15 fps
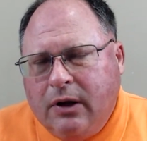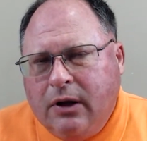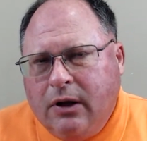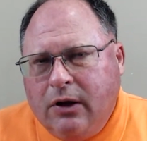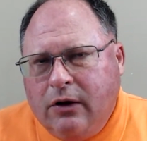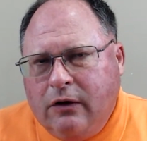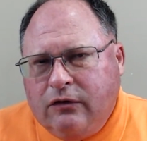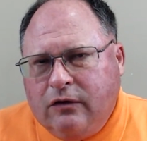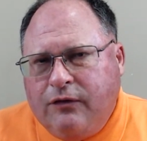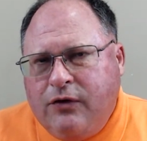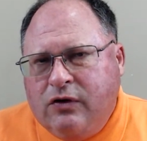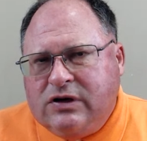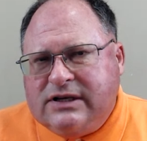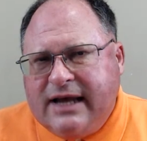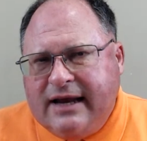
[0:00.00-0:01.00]
So if you
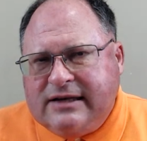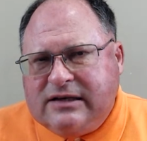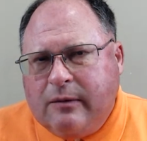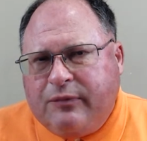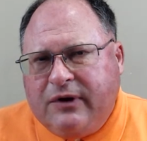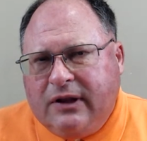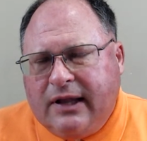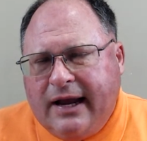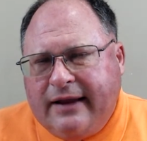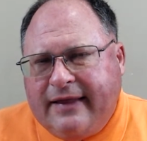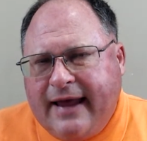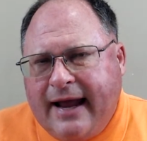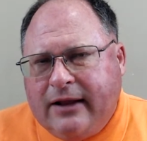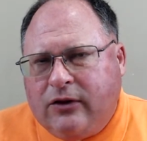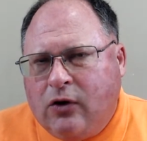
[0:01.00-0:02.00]
say something like that,
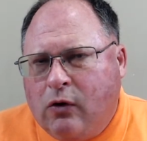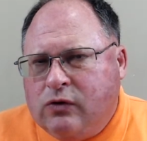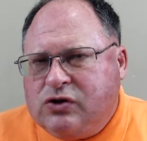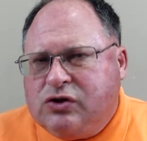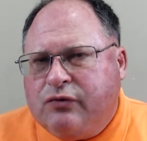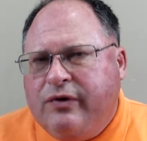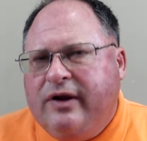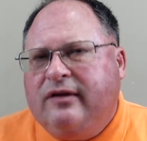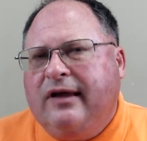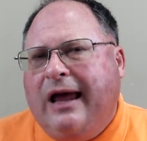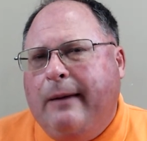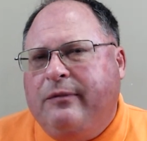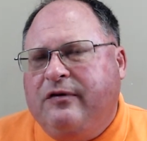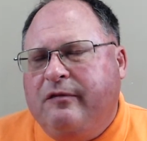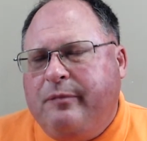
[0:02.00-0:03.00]
those three types
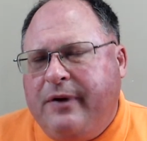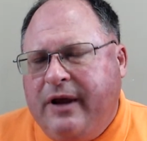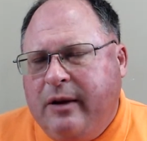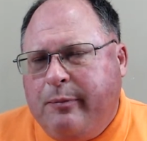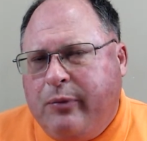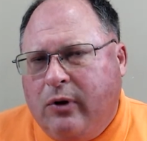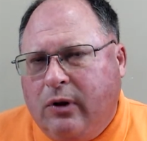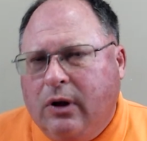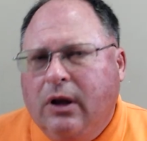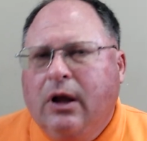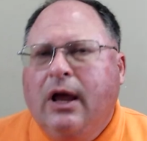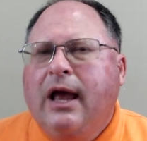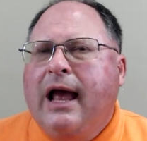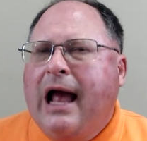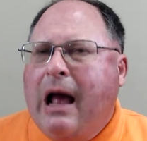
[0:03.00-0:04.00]
of people,
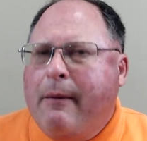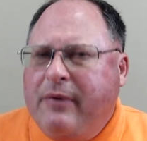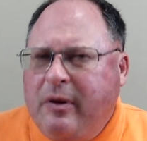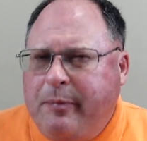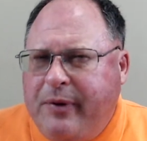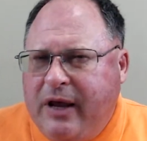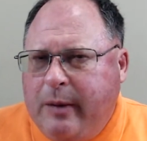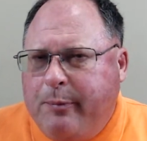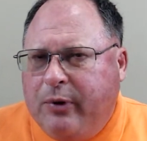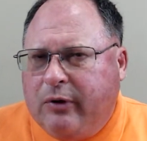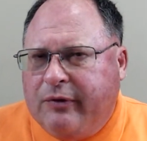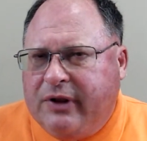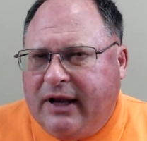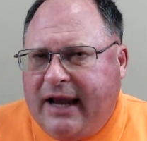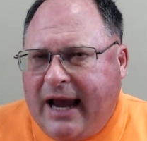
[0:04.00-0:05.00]
how many people are in the
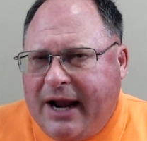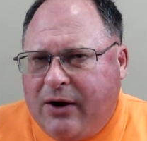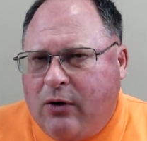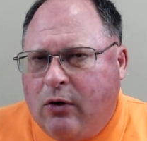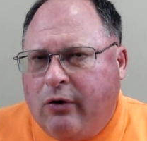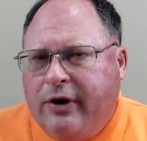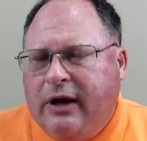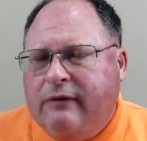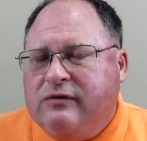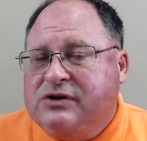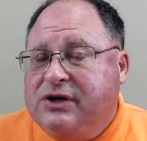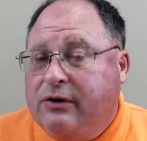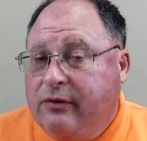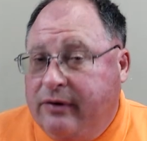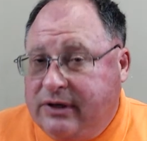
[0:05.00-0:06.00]
category of 0
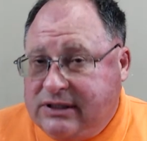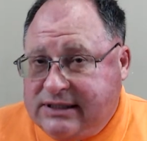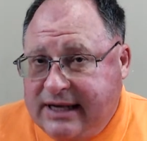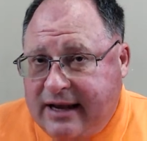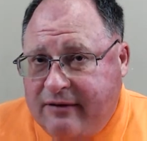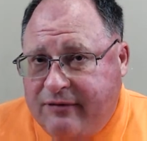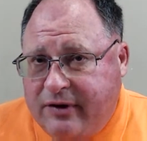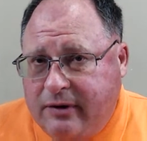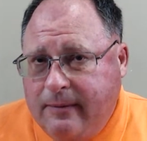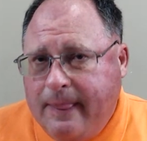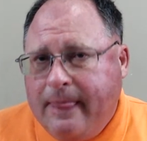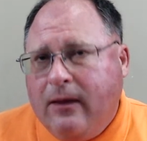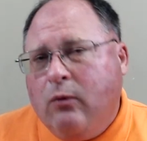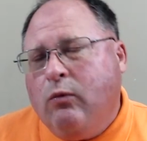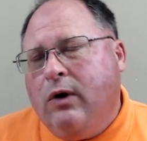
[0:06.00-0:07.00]
to 7,
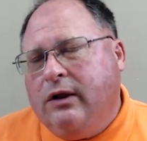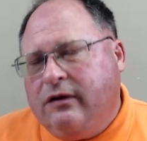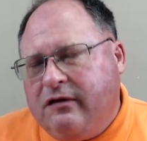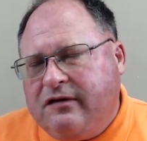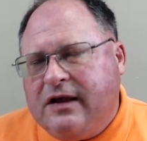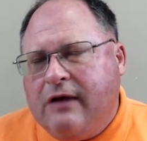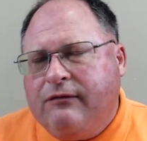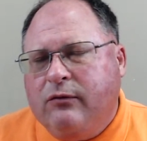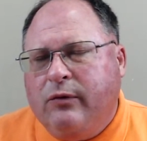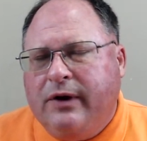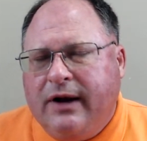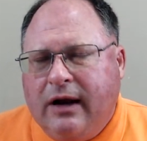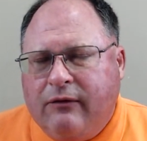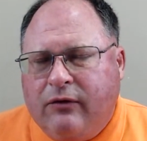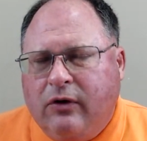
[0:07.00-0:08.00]
1 to 7,
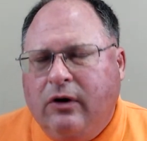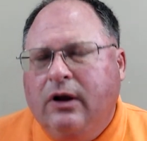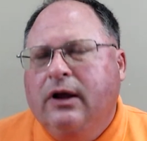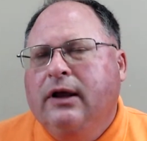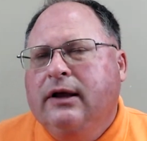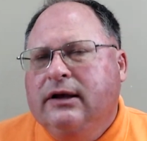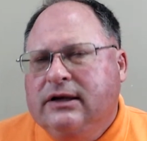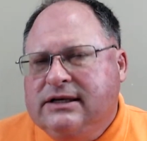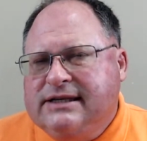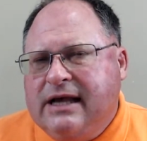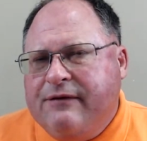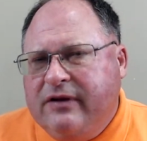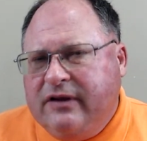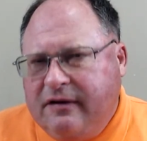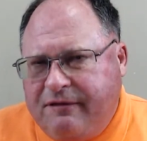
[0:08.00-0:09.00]
whatever, 7
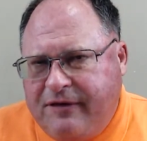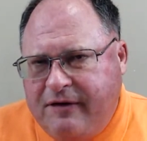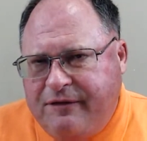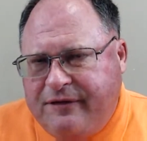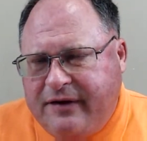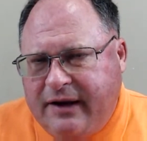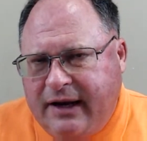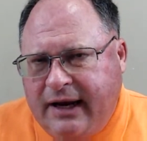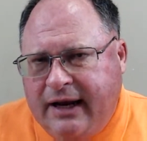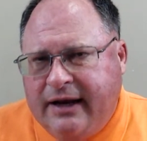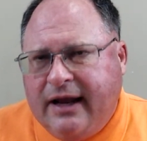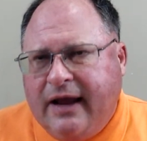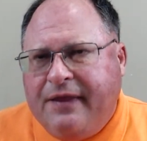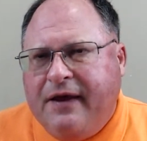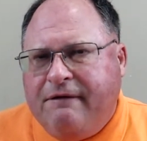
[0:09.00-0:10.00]
to 15,
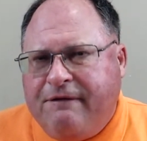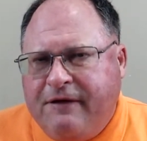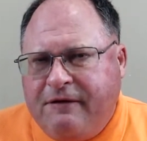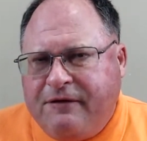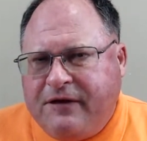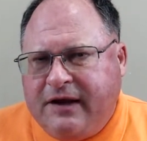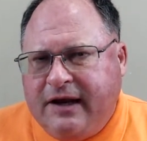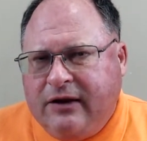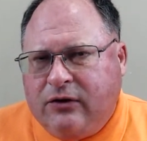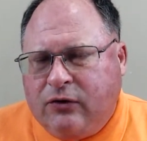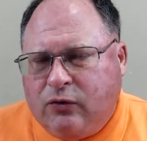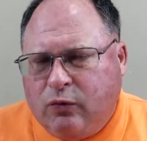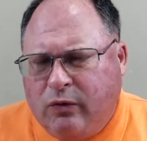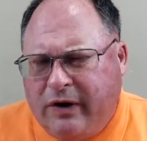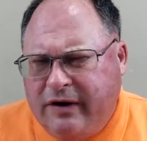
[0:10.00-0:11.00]
and then 15 to
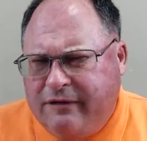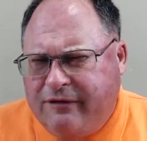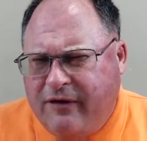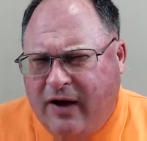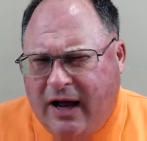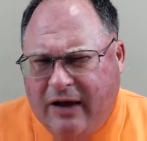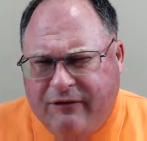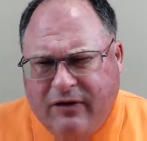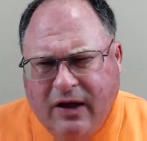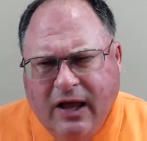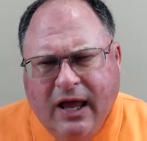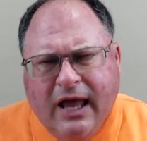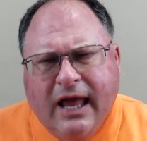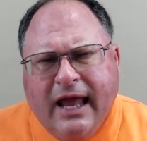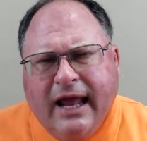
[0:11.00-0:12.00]
25?
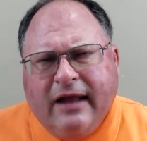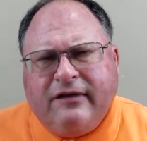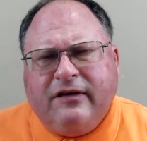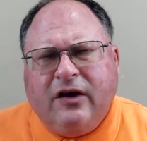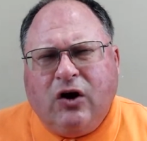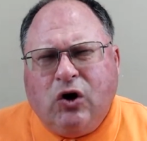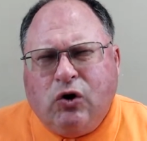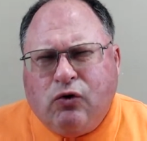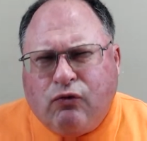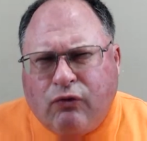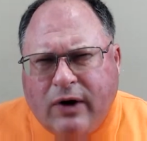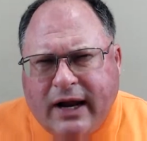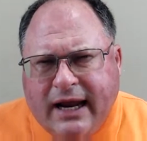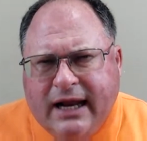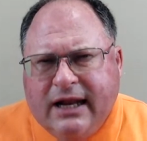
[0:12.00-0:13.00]
It's a
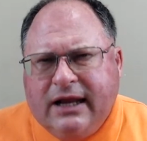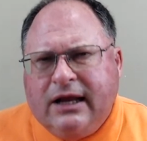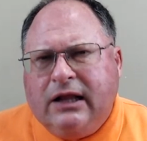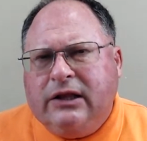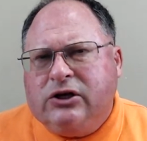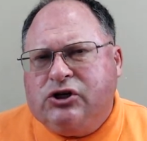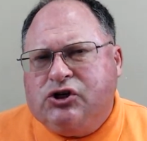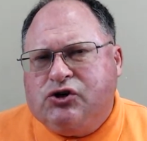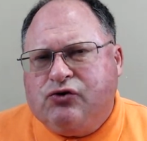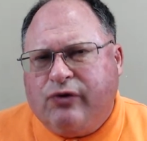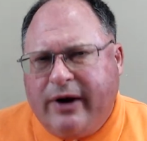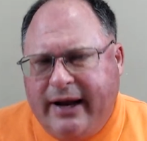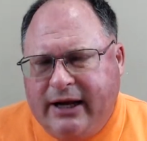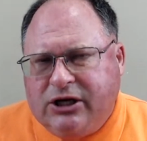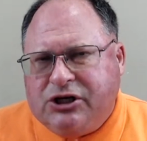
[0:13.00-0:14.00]
great
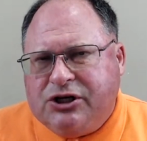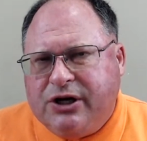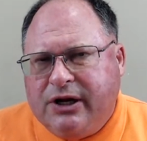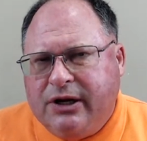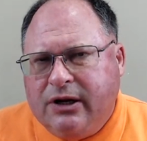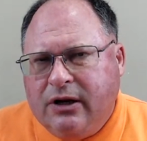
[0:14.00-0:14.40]
illustration